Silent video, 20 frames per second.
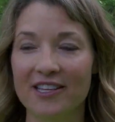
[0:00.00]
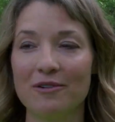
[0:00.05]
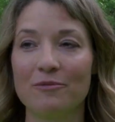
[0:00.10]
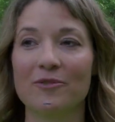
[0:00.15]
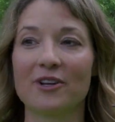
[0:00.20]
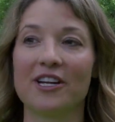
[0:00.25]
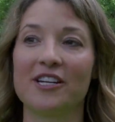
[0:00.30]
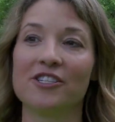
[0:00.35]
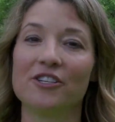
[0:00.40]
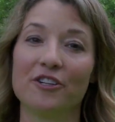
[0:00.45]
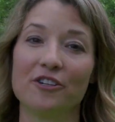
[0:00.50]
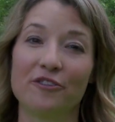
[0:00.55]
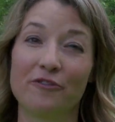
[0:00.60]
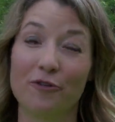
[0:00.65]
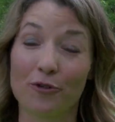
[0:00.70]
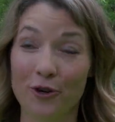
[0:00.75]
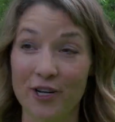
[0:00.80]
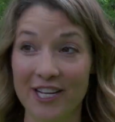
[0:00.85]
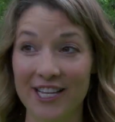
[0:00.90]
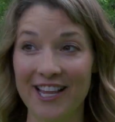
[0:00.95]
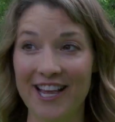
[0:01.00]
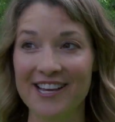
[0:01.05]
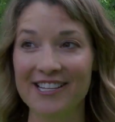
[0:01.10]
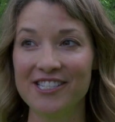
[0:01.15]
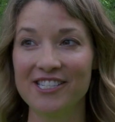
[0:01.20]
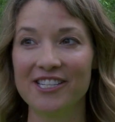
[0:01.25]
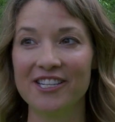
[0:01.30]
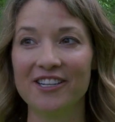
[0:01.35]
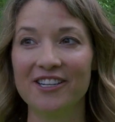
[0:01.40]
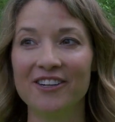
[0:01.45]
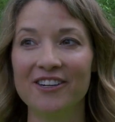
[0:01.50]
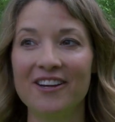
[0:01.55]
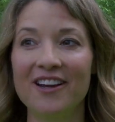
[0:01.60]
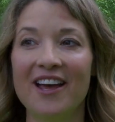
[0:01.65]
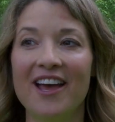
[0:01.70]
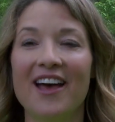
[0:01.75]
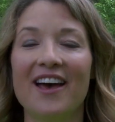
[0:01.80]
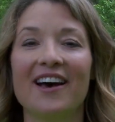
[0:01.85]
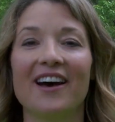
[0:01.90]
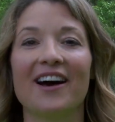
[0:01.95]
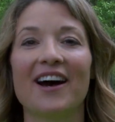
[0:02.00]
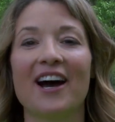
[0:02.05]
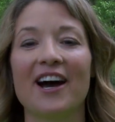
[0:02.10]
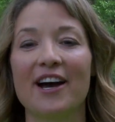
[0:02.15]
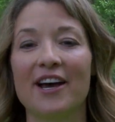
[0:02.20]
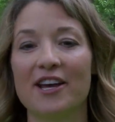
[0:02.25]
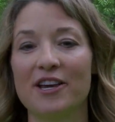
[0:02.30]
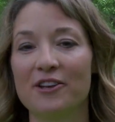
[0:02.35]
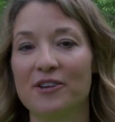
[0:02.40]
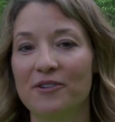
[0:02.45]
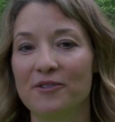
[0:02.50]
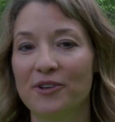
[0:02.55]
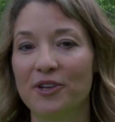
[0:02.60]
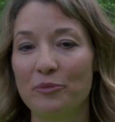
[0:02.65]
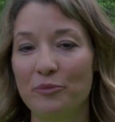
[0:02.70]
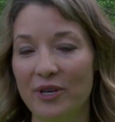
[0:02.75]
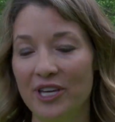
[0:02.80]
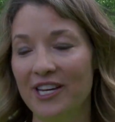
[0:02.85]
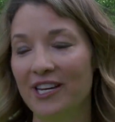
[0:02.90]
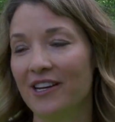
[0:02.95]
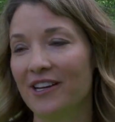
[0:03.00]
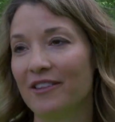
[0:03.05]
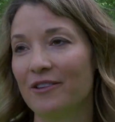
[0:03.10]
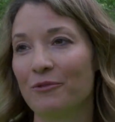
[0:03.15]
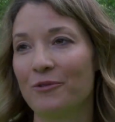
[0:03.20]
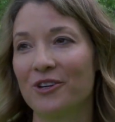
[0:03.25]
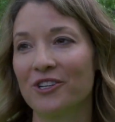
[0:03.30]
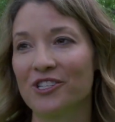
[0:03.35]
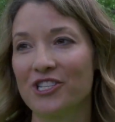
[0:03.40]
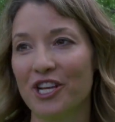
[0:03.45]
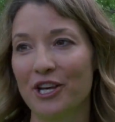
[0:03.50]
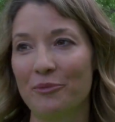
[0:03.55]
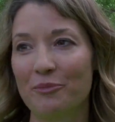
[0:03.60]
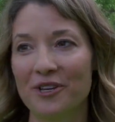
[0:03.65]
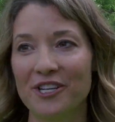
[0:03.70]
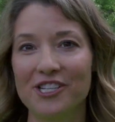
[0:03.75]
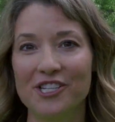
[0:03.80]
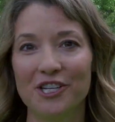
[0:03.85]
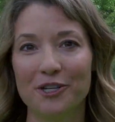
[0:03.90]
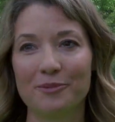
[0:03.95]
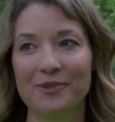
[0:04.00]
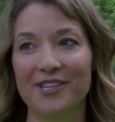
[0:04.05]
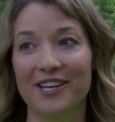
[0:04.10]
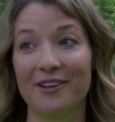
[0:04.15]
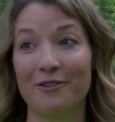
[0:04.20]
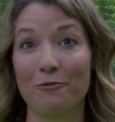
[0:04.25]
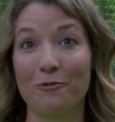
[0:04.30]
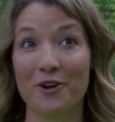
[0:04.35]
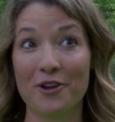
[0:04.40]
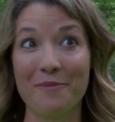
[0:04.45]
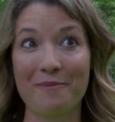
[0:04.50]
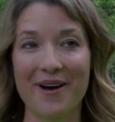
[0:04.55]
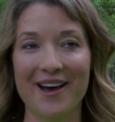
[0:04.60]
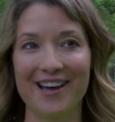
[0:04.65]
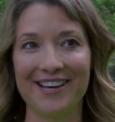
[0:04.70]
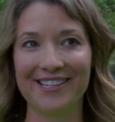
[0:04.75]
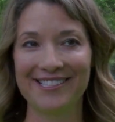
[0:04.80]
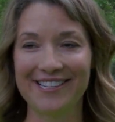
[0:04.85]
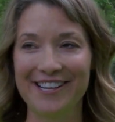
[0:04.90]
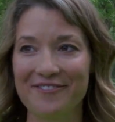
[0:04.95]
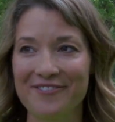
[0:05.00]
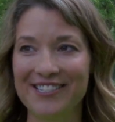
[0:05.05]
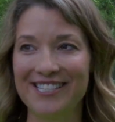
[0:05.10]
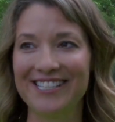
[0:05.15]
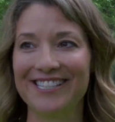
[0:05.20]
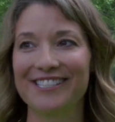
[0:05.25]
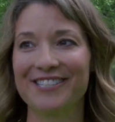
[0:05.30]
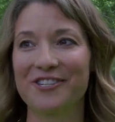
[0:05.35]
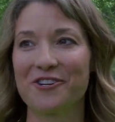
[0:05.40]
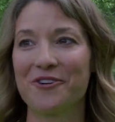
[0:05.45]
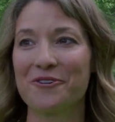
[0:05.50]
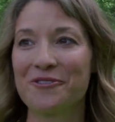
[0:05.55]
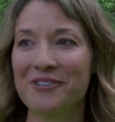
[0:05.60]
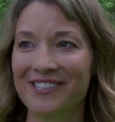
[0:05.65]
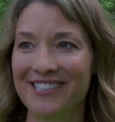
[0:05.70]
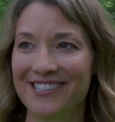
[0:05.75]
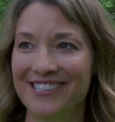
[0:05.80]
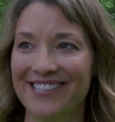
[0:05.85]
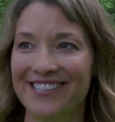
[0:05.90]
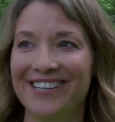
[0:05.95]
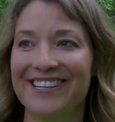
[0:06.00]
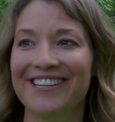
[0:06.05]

then when I turned 40 last year, I competed in the World Championships and won by 17 strokes.